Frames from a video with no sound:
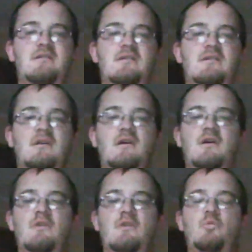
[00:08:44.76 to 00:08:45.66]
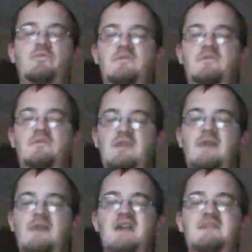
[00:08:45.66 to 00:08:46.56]
did Raditch have a grudge against
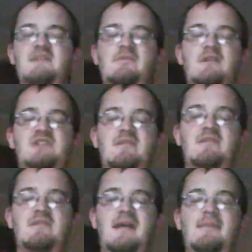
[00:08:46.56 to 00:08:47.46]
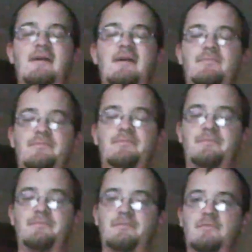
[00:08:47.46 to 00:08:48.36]
Emma? pre-season
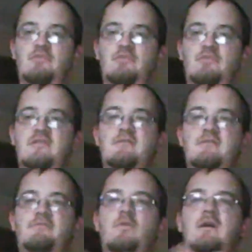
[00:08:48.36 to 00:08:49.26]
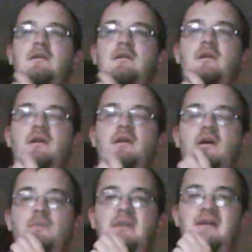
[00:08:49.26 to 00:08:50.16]
4. Because what,
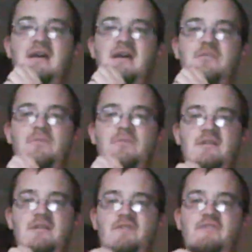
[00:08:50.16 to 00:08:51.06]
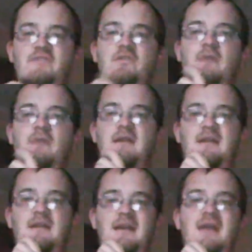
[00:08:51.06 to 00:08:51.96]
fight for your right, like Emma accidentally
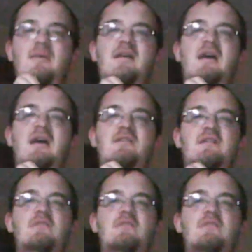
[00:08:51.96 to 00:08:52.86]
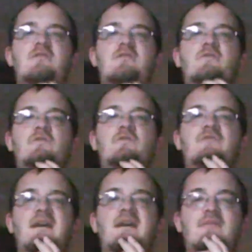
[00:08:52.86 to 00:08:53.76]
starts the food fight and Raditch blames her
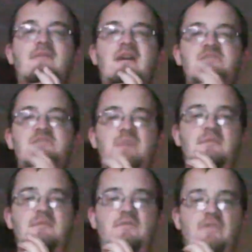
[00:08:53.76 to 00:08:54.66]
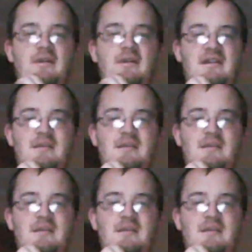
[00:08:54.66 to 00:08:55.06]
for it. And Emma refuses to